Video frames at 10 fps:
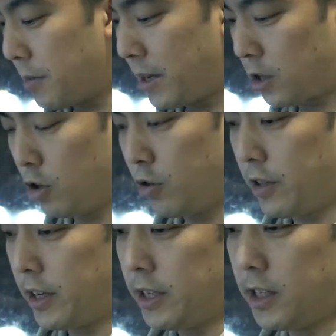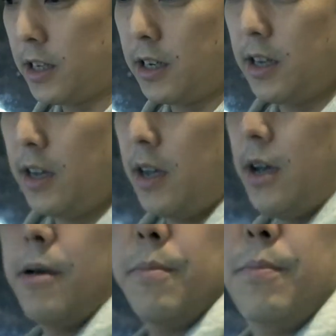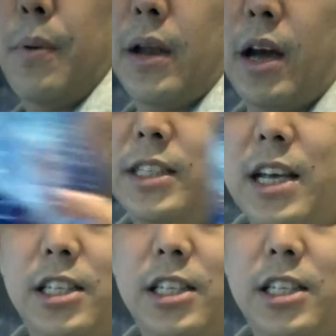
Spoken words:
going to make 2 of these, but I did